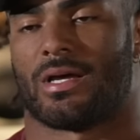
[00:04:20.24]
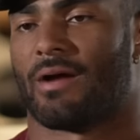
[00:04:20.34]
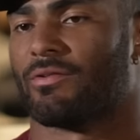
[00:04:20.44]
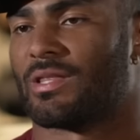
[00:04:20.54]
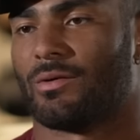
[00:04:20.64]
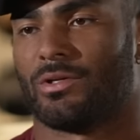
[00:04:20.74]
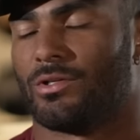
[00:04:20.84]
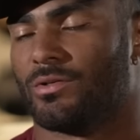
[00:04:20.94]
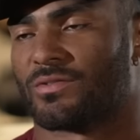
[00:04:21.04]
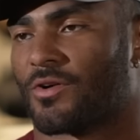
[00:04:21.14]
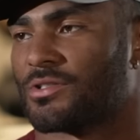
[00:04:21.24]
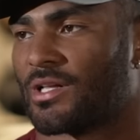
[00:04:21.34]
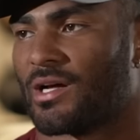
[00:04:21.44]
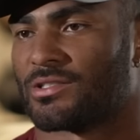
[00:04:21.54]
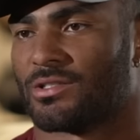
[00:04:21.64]
Everything we do is first
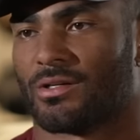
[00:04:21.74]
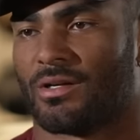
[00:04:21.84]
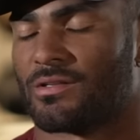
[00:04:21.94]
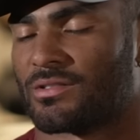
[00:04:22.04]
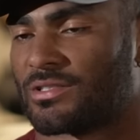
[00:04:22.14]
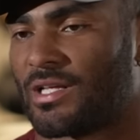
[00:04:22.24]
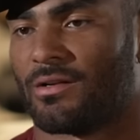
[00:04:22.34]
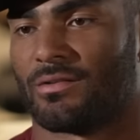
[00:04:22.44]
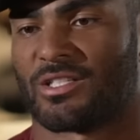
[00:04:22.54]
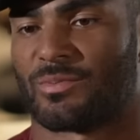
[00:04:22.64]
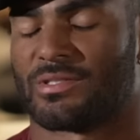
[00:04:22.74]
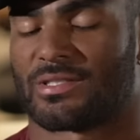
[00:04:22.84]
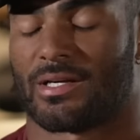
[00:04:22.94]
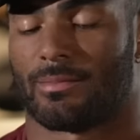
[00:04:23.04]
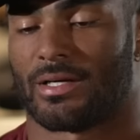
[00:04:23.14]
class here, and there's a standard that's been
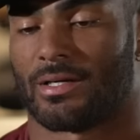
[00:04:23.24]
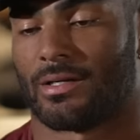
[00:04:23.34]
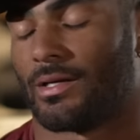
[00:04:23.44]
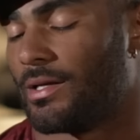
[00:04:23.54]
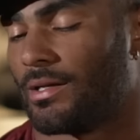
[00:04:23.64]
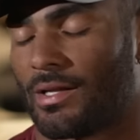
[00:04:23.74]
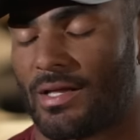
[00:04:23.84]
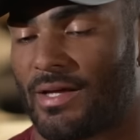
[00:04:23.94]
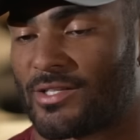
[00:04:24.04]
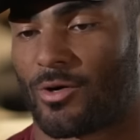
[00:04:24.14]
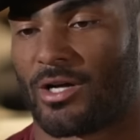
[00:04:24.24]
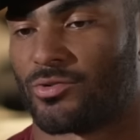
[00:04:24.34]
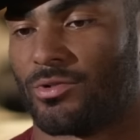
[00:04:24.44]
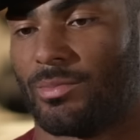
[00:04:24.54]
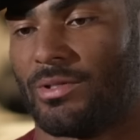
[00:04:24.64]
set, man, and that's why I
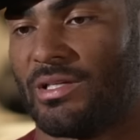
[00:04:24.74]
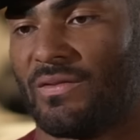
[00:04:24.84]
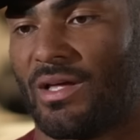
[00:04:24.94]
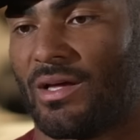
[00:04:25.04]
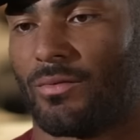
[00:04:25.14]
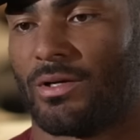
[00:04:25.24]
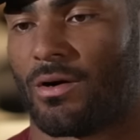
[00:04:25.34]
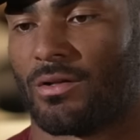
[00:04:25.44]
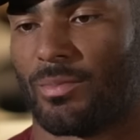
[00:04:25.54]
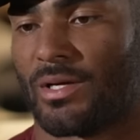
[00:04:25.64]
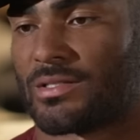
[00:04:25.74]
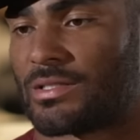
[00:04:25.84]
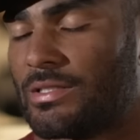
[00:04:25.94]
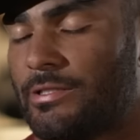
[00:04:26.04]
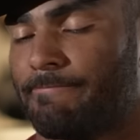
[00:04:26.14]
truly believe that we are the
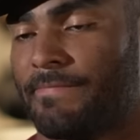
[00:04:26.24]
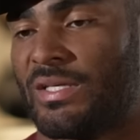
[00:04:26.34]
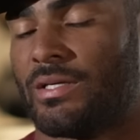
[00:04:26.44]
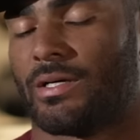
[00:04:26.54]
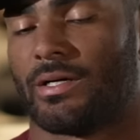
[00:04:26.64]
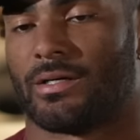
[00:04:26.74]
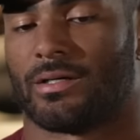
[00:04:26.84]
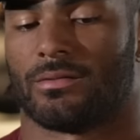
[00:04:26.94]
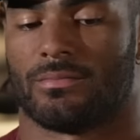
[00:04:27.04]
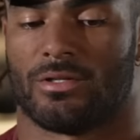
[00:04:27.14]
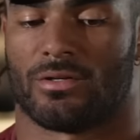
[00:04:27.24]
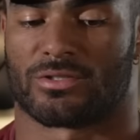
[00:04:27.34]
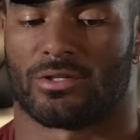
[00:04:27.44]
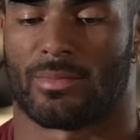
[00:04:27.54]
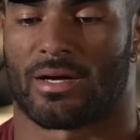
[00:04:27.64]
best. And um, you know,
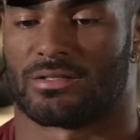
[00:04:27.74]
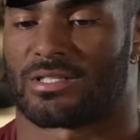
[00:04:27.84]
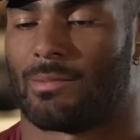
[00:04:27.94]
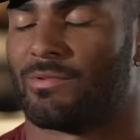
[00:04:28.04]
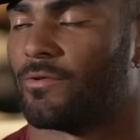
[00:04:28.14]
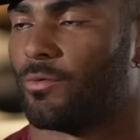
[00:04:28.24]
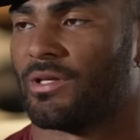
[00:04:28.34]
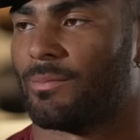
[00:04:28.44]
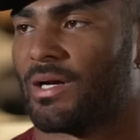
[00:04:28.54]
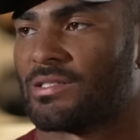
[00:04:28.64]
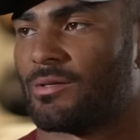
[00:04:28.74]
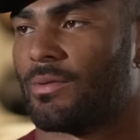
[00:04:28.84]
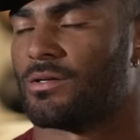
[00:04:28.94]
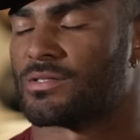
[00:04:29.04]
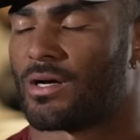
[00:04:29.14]
it's only a matter of time before we get back to the
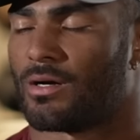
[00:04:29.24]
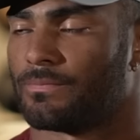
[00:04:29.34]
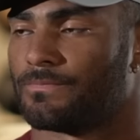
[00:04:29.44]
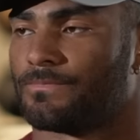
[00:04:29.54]
mountaintop.